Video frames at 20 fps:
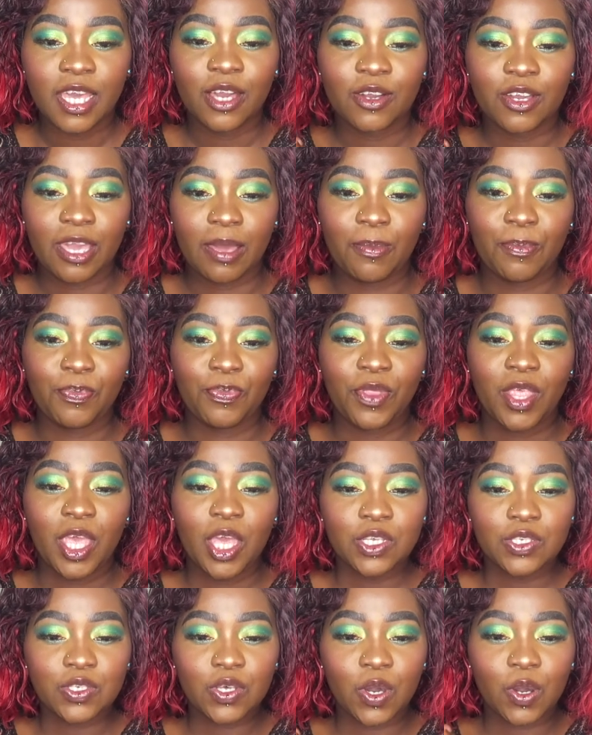Okay,
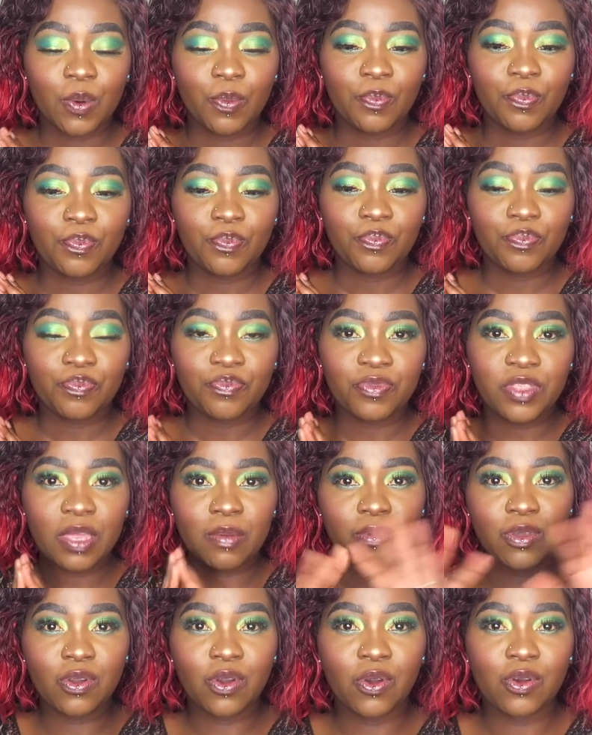so then
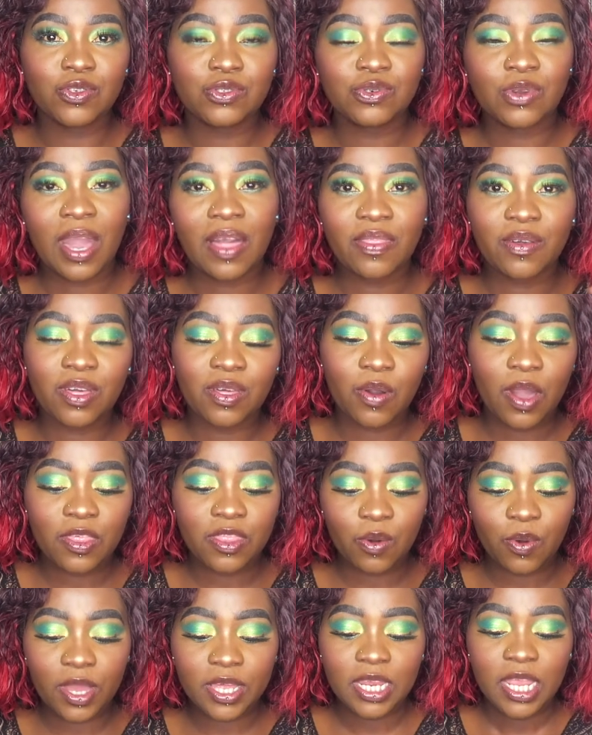we go on to
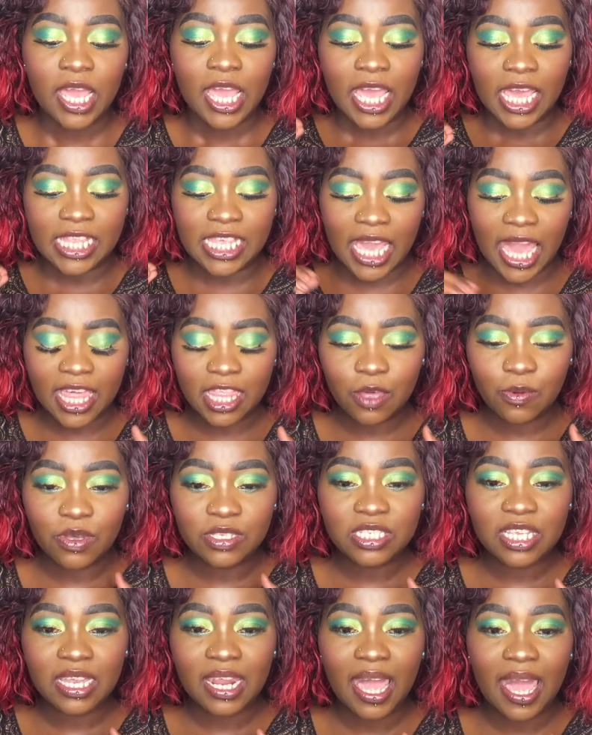other one. The other
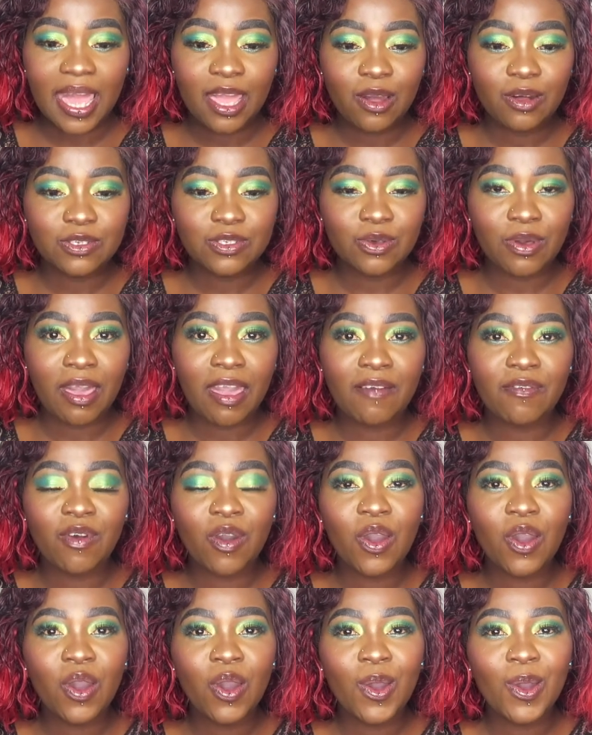ones that I also have,
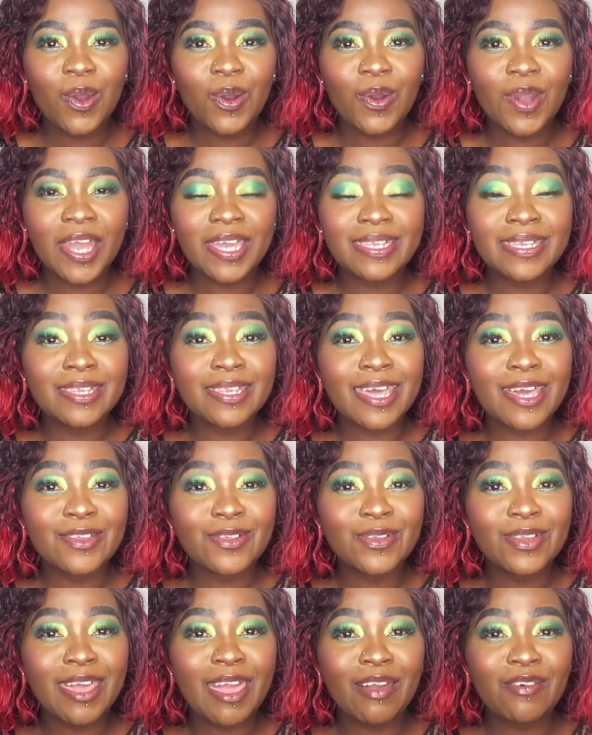oh, I
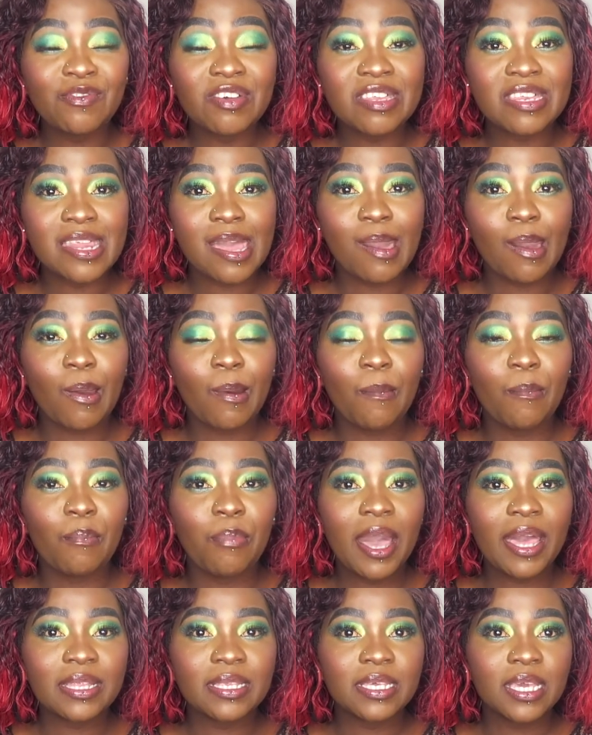don't have it now,
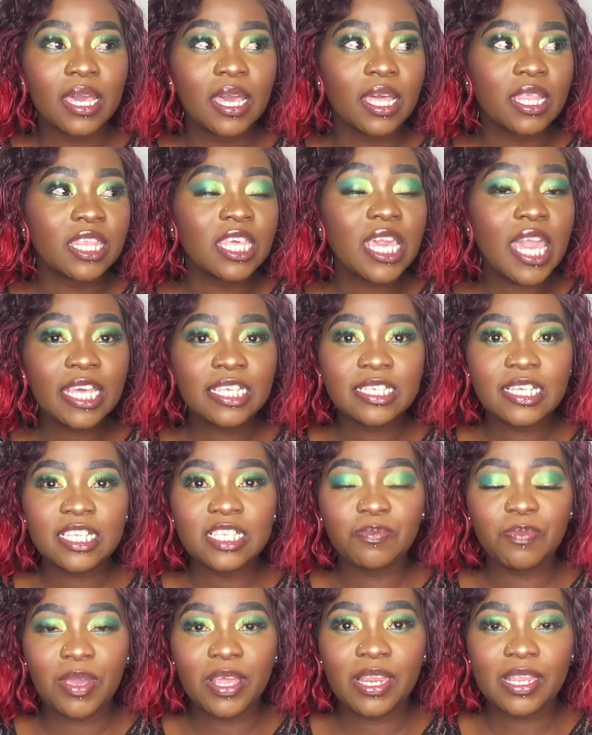but the
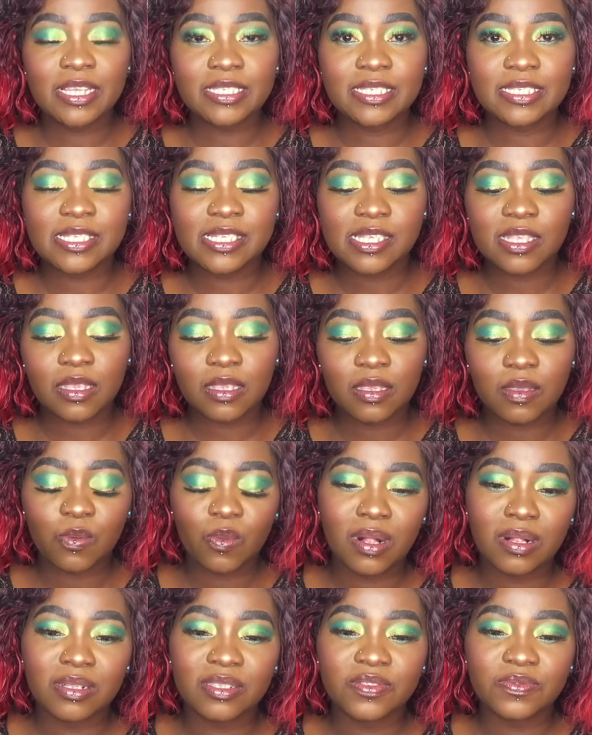Essence palettes,
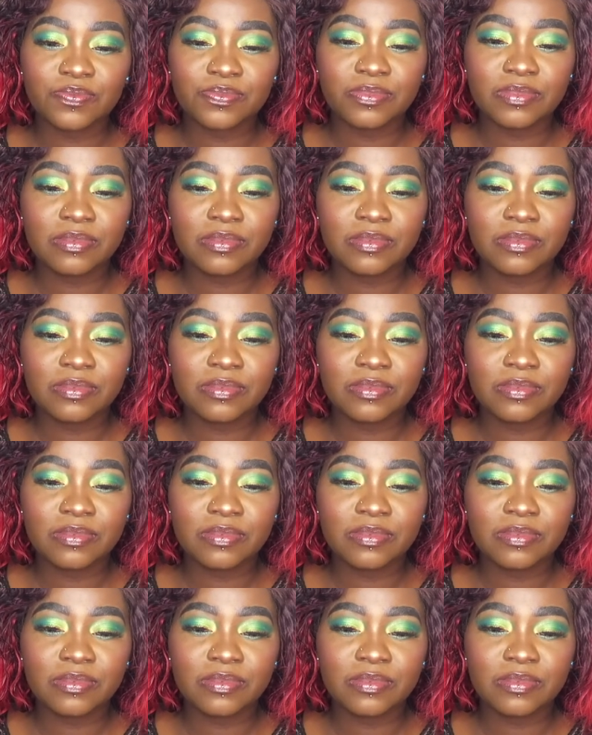well,